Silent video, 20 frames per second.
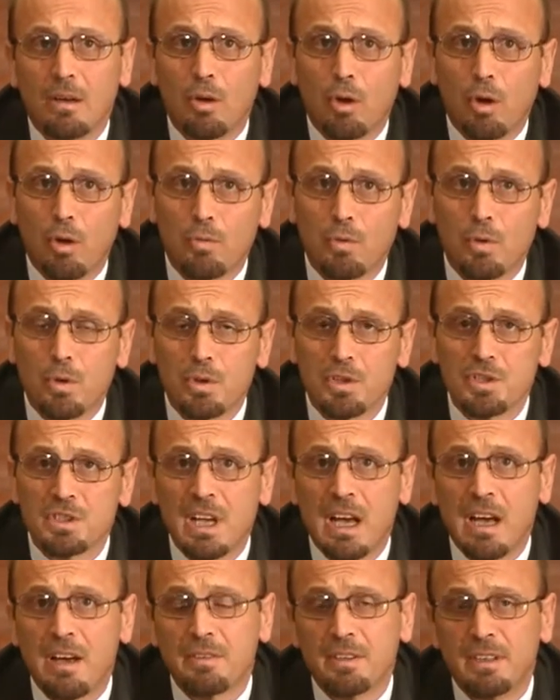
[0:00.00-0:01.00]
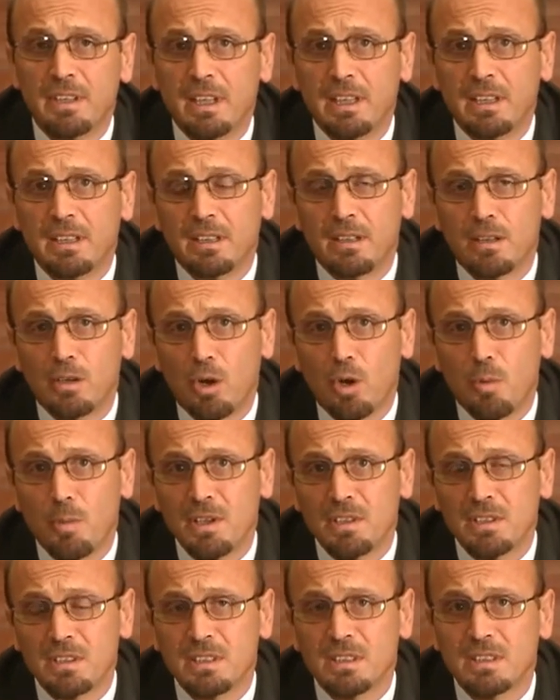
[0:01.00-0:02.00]
Of course after that
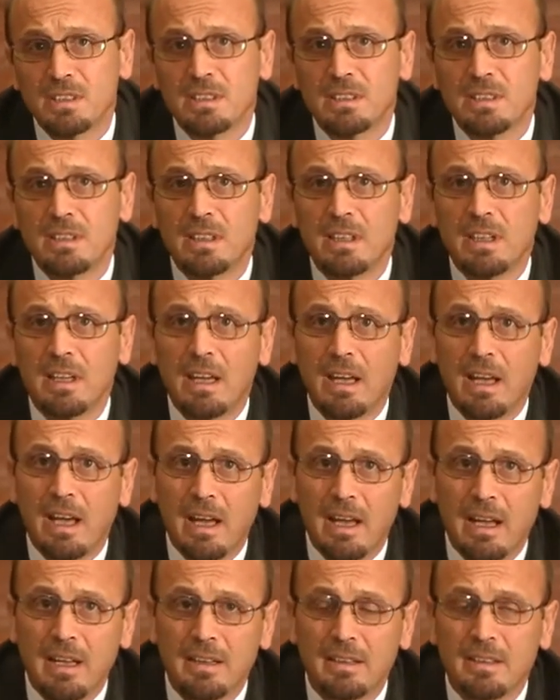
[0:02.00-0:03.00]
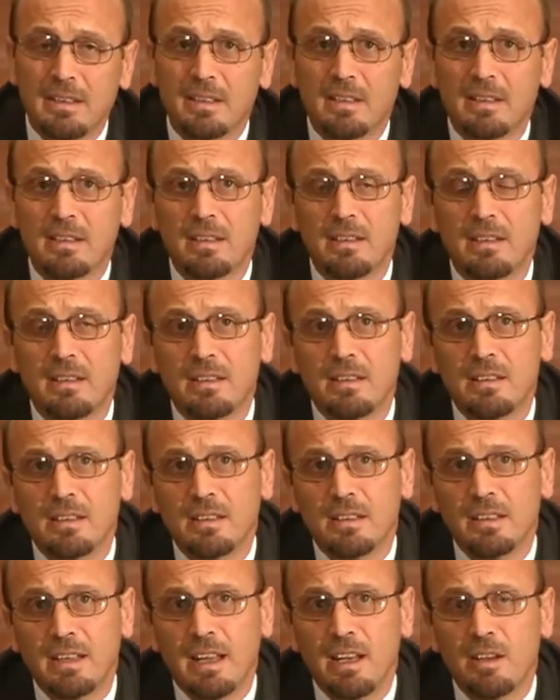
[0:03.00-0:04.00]
Romans, and
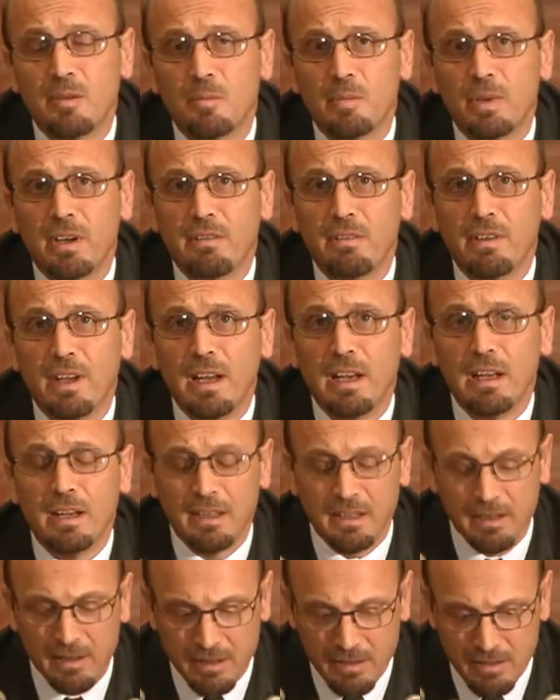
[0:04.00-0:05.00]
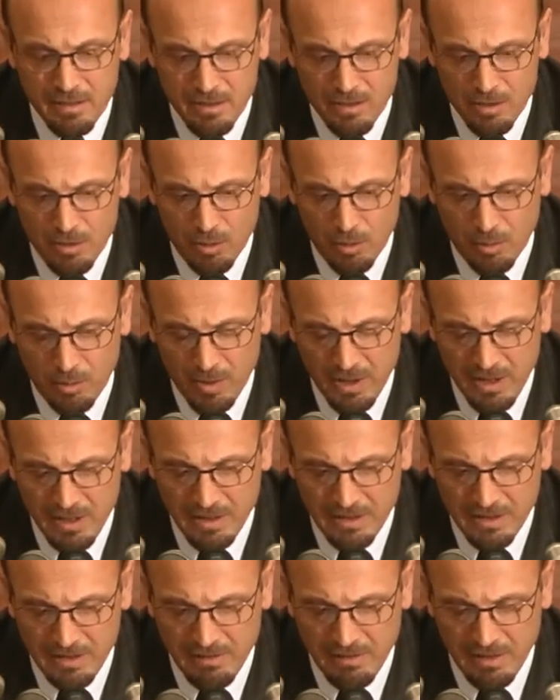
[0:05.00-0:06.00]
then prevailing European
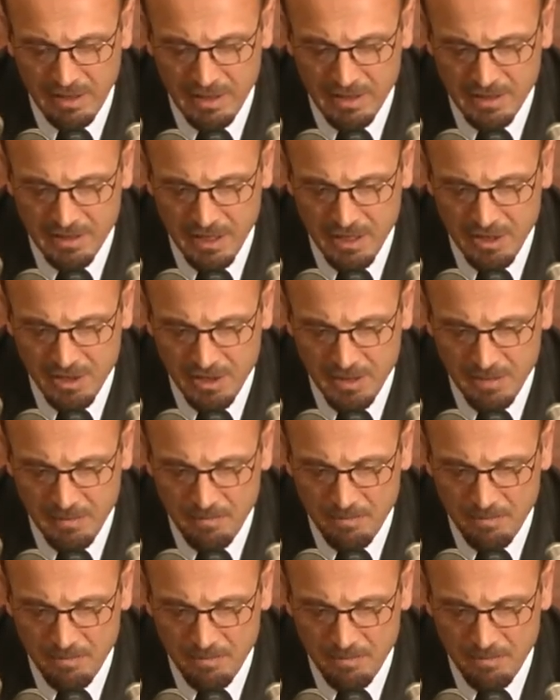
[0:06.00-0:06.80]
civilization.